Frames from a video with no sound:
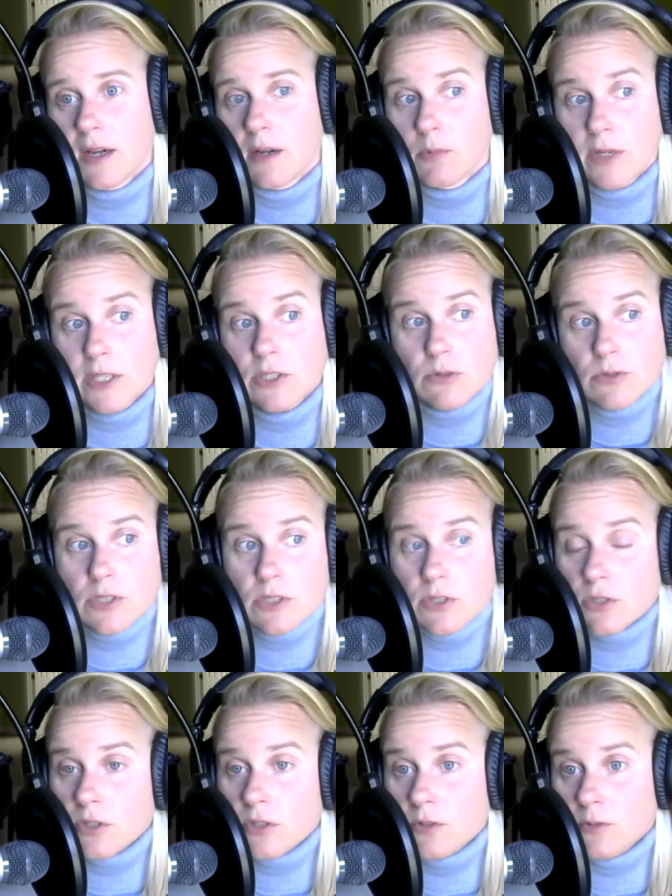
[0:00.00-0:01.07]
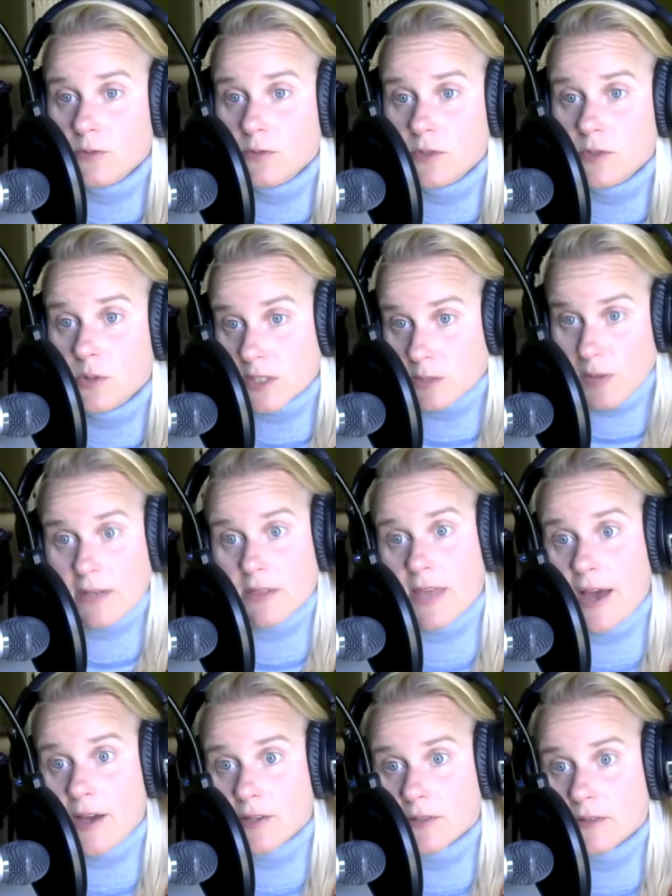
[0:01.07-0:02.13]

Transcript: we don't deserve to expect that